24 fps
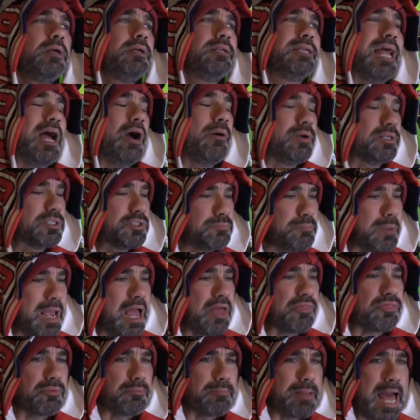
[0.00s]
Now, it's
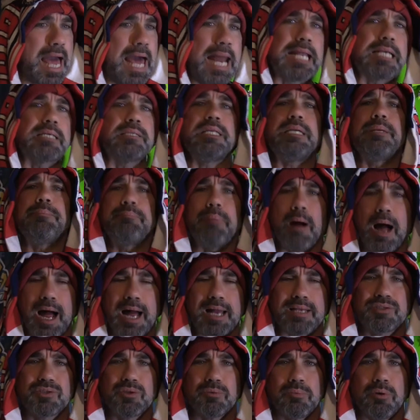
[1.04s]
mathematically
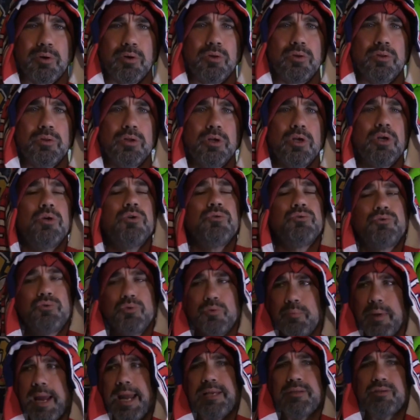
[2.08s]
possible
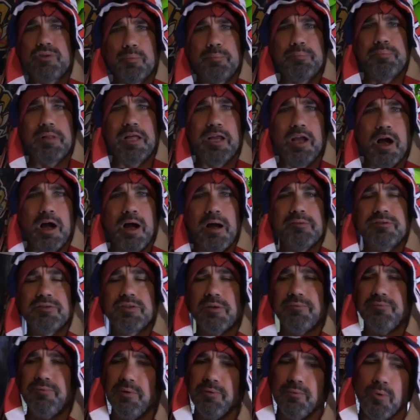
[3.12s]
to make the playoffs
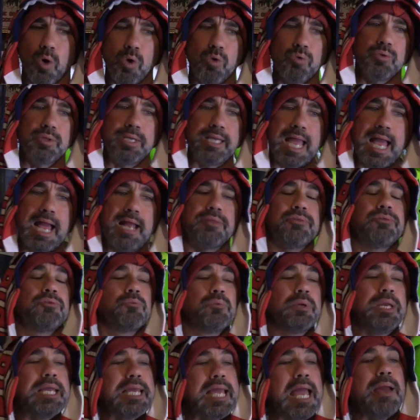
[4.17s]
if you only had
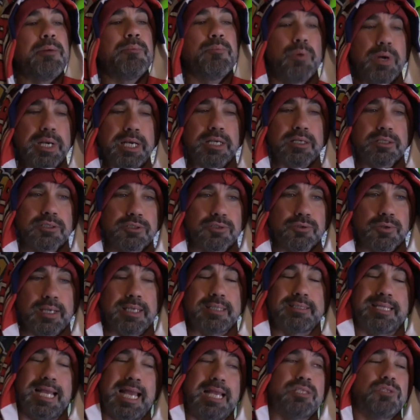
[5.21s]
3-game winning
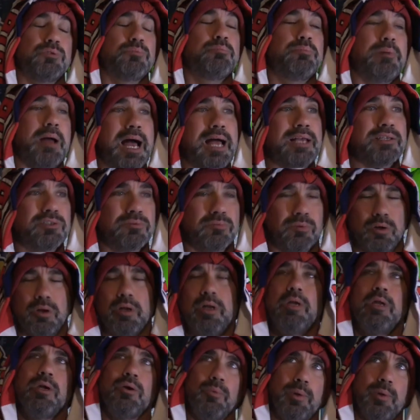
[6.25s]
streaks. That's possible.